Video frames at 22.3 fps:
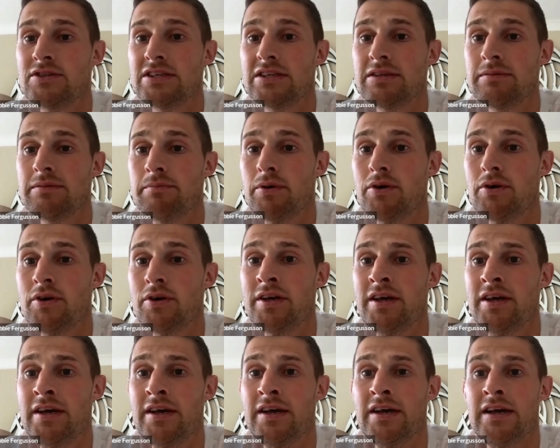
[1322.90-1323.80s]
Zealand
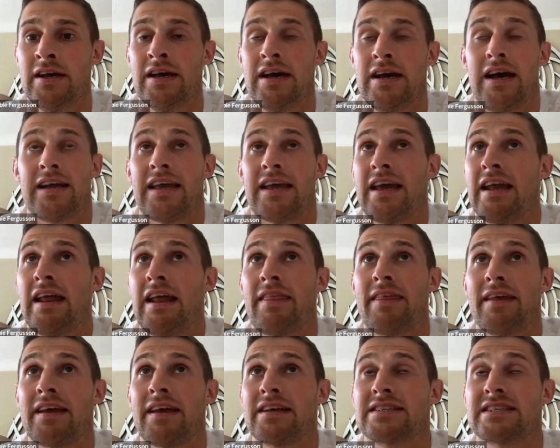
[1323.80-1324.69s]
boy. Again, I
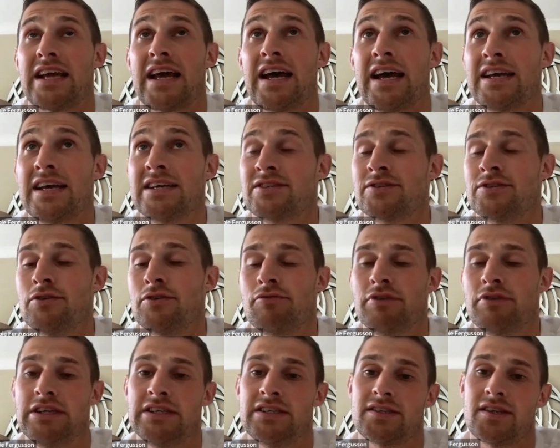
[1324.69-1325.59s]
think size and your
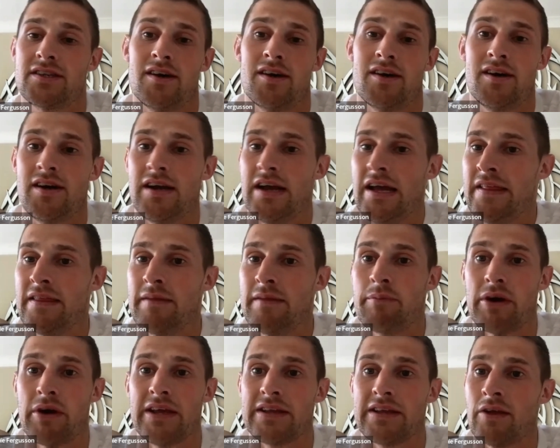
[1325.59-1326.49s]
restart and the
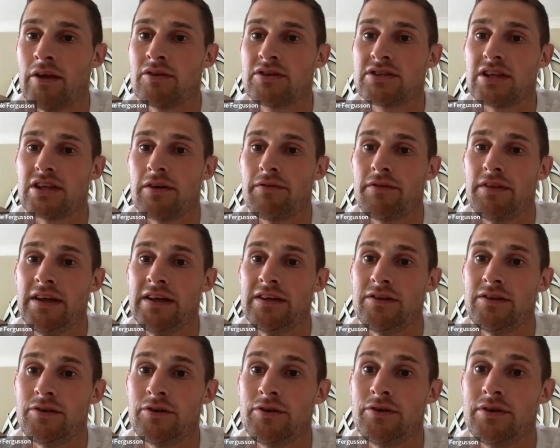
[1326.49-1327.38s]
breakdown stuff they
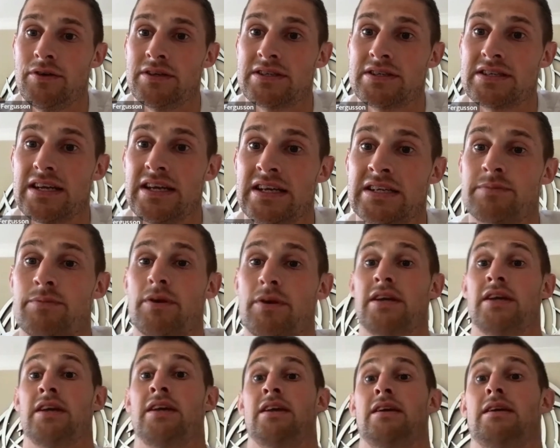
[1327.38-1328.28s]
do is
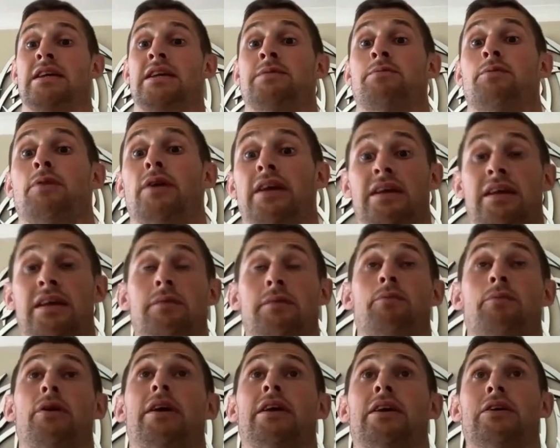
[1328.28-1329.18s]
pretty
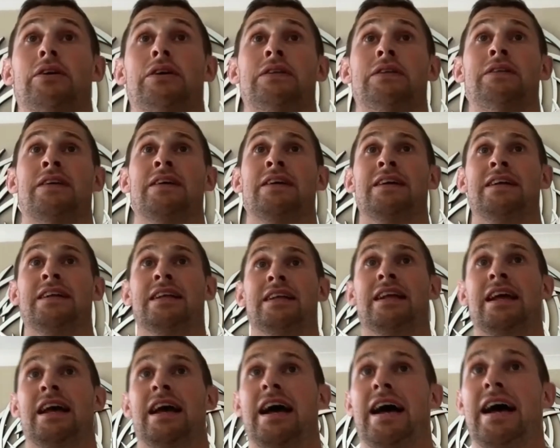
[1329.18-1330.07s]
good.
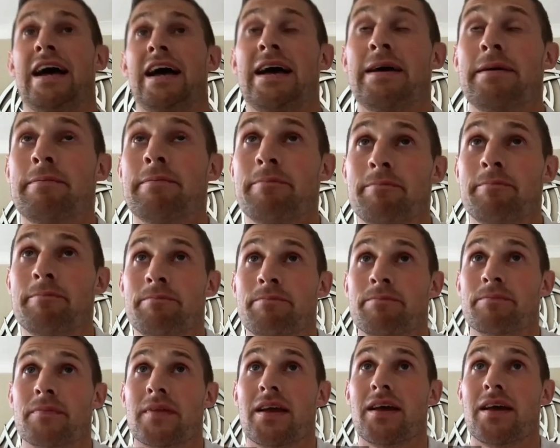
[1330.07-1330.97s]
I
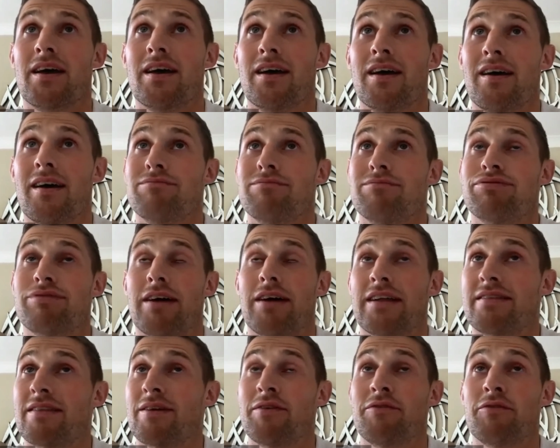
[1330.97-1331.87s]

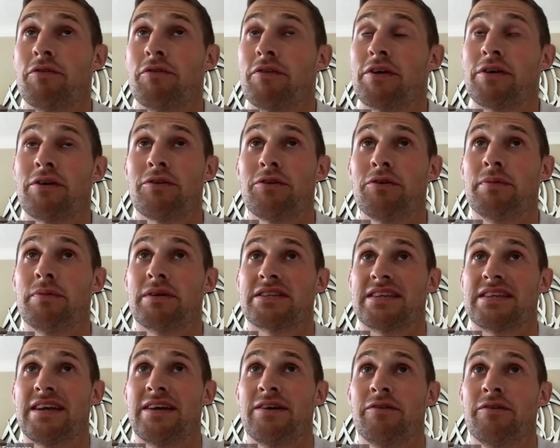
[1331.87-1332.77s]
don't know if I'd include
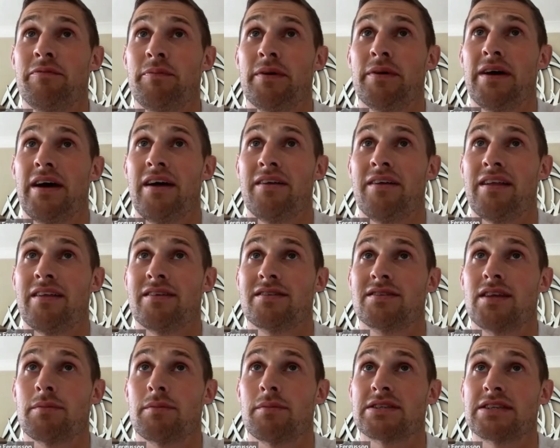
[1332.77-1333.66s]
myself, but I'll
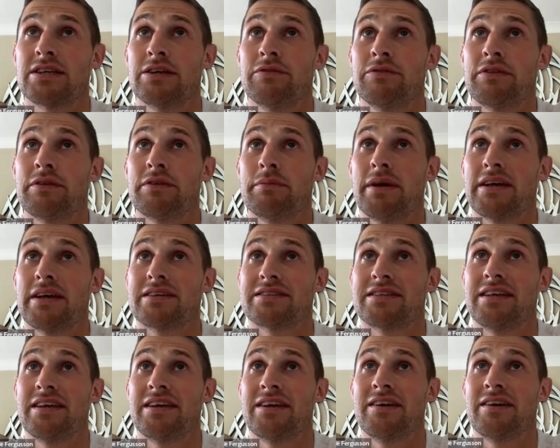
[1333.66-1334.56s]
stick myself in the mix
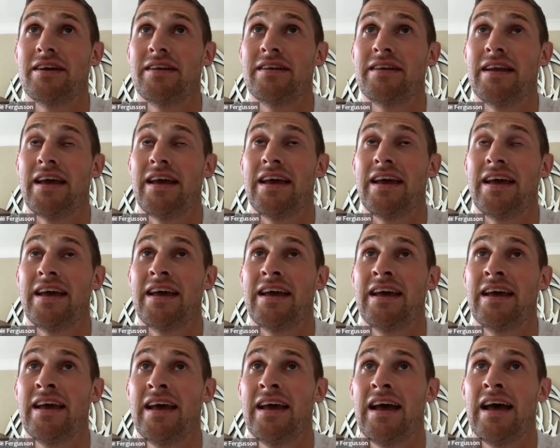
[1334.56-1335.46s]
there. And
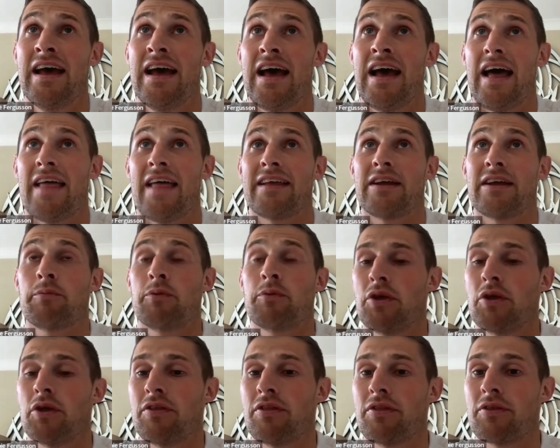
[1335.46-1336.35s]
I think I'll
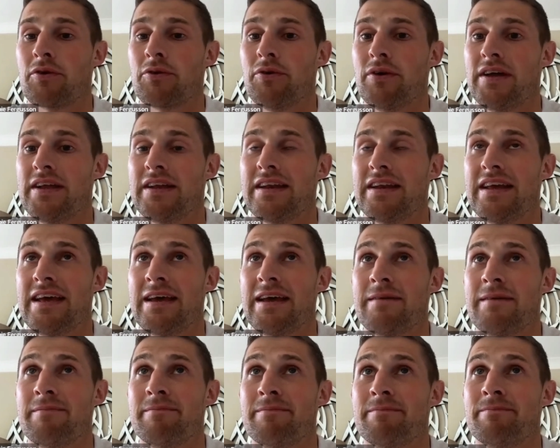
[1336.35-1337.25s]
probably throw
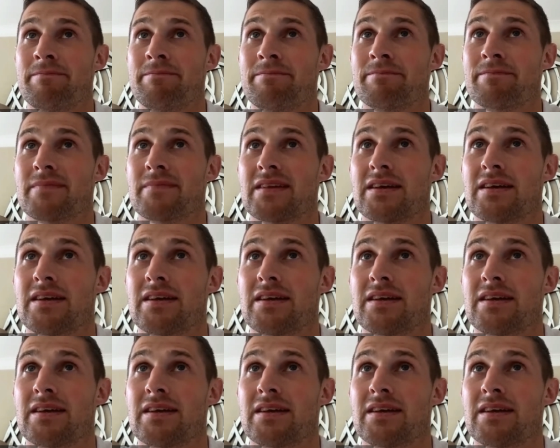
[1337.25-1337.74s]
in